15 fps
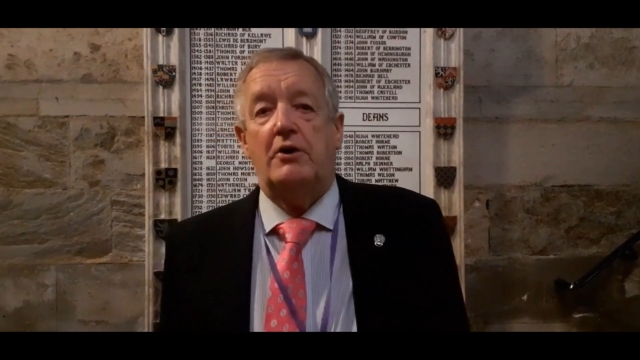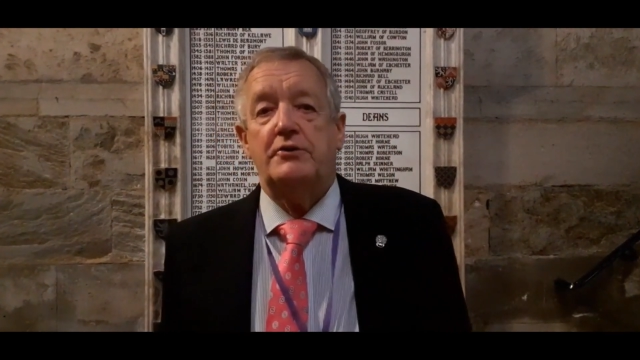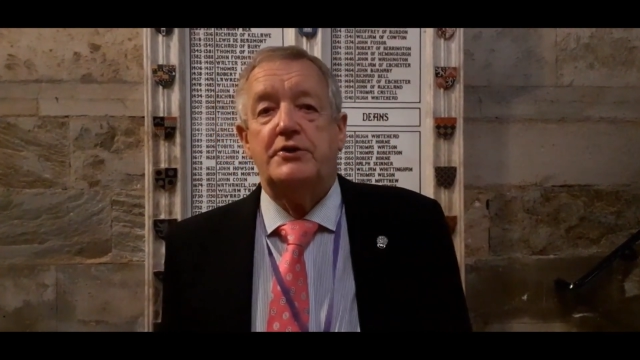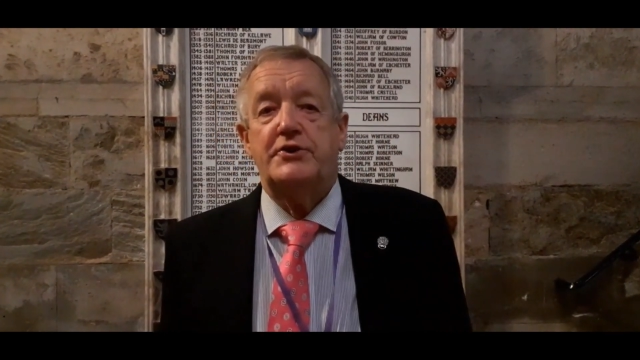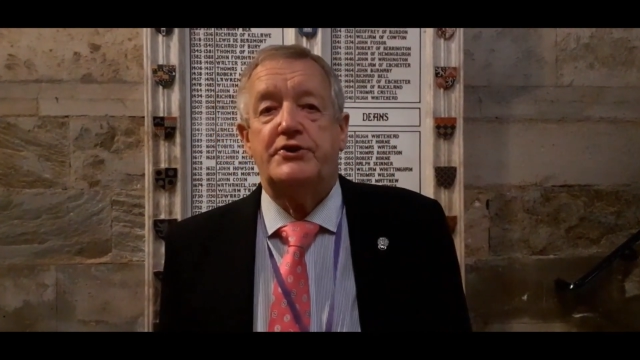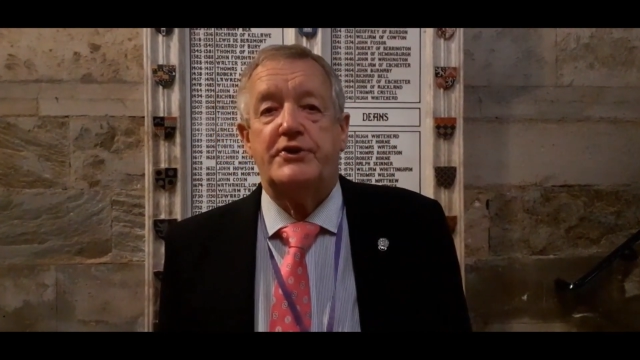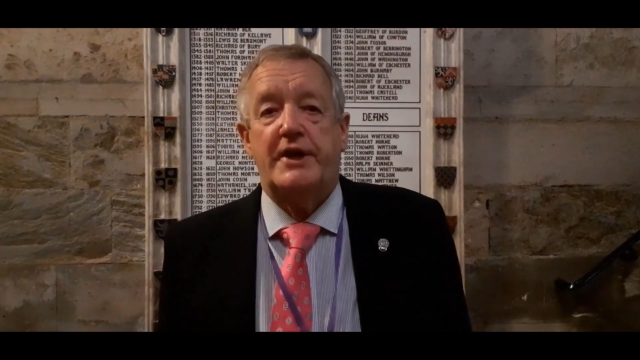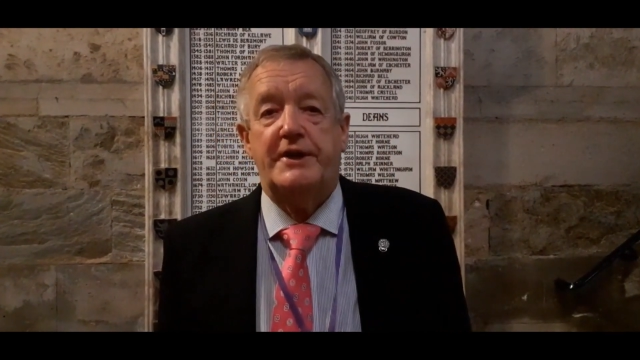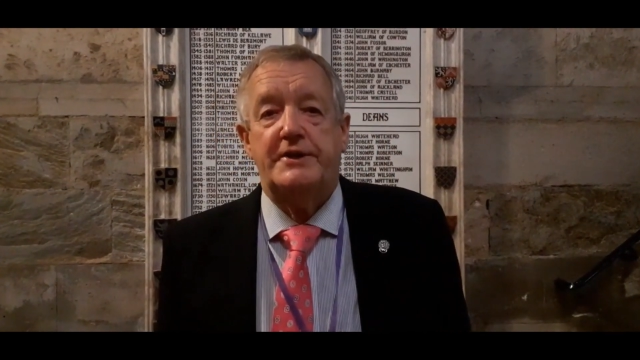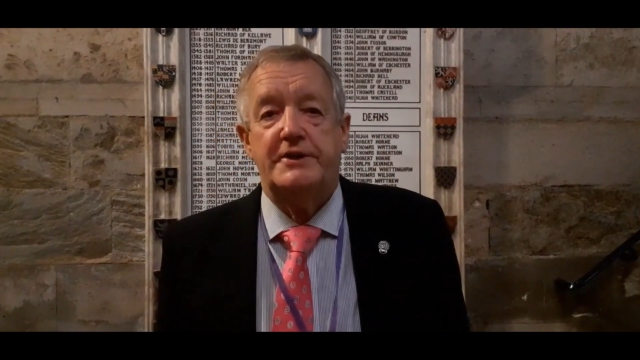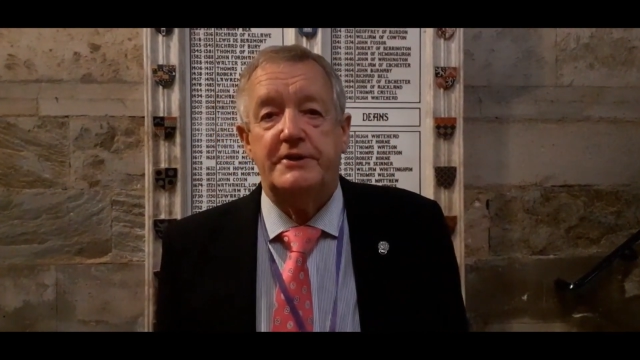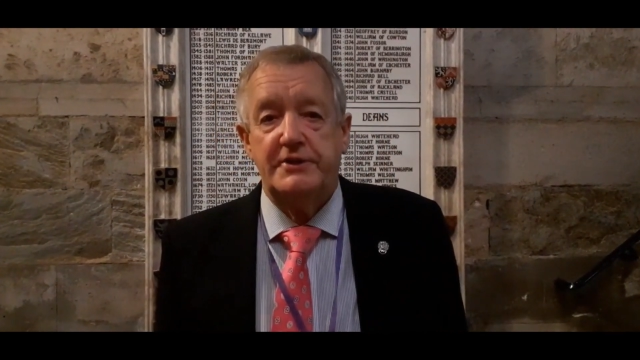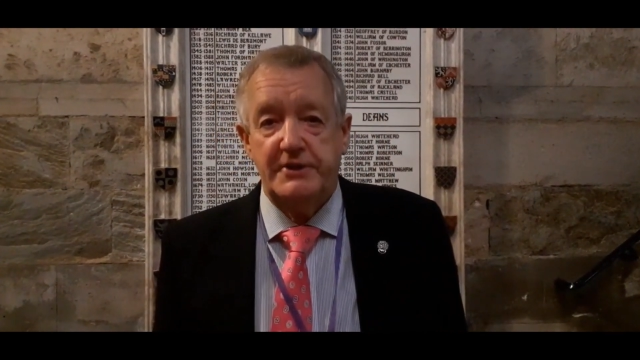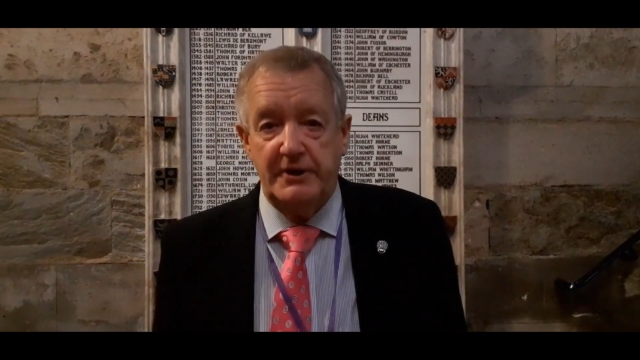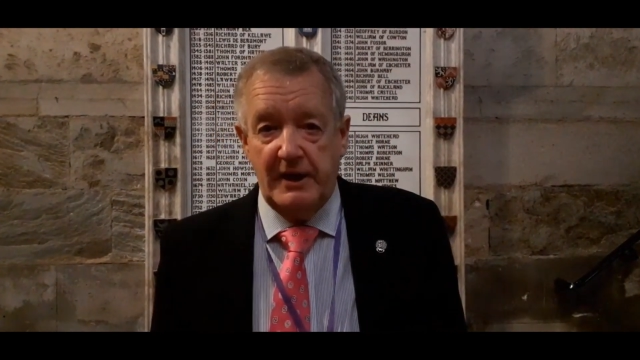on the
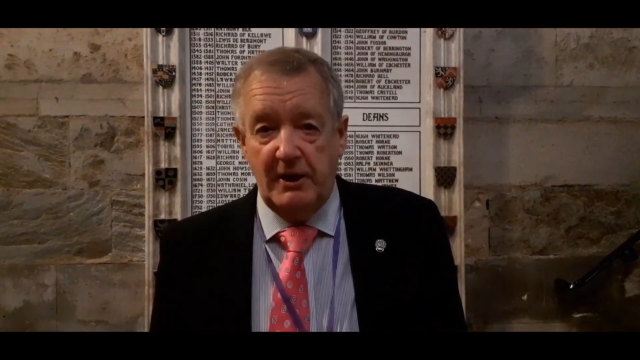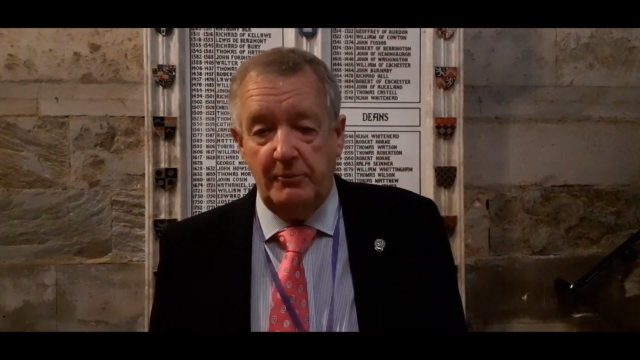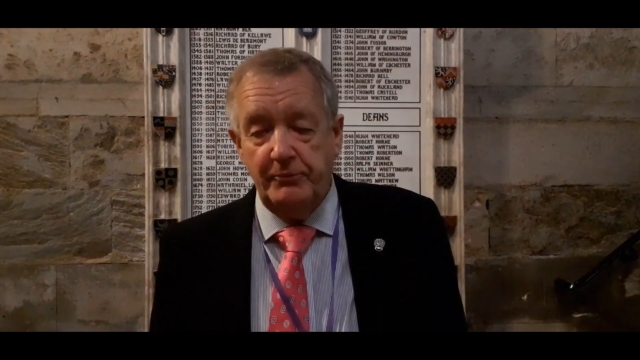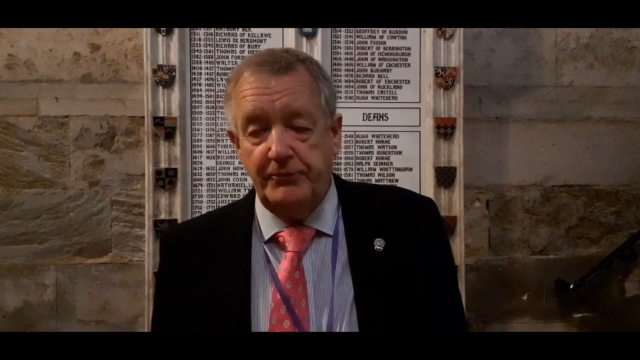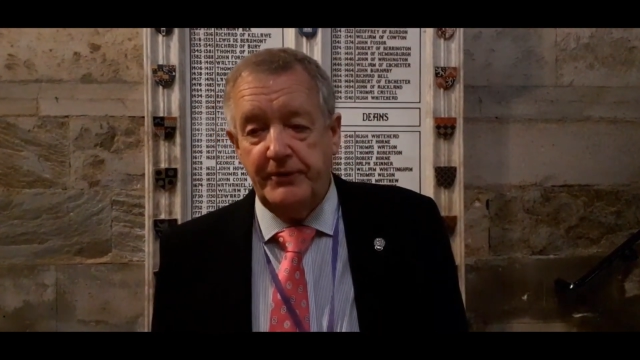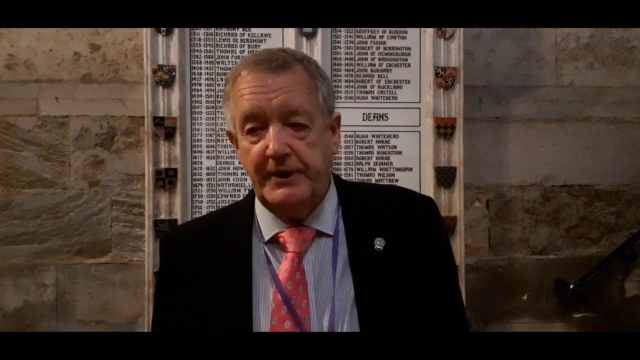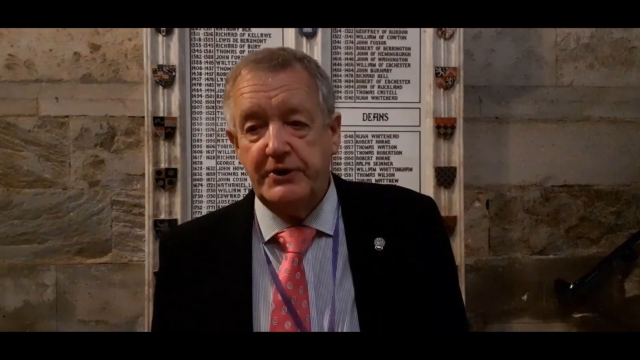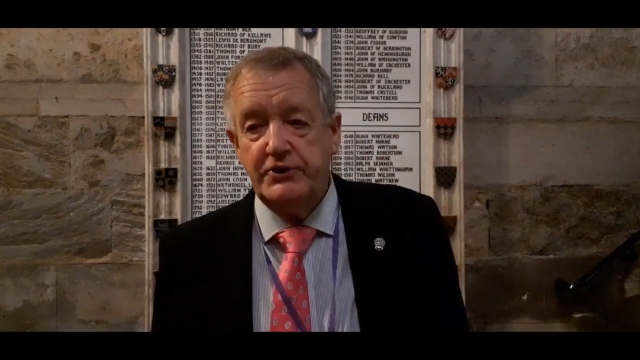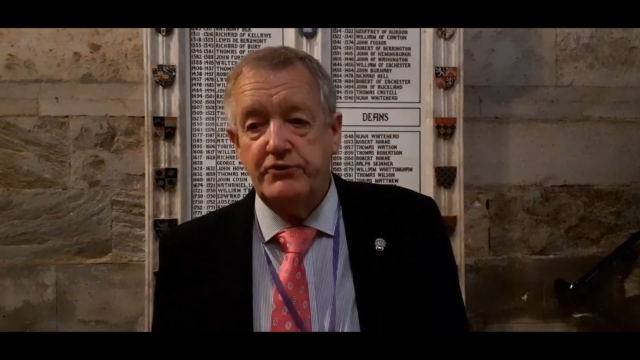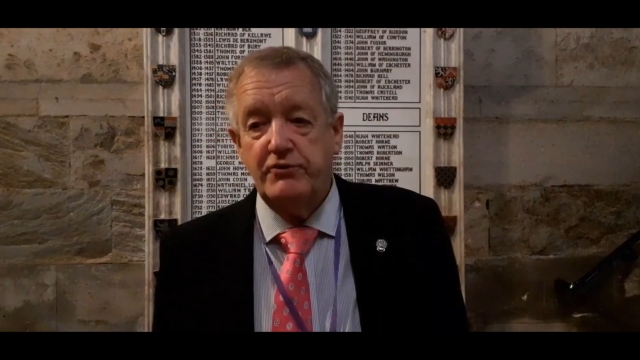site to help things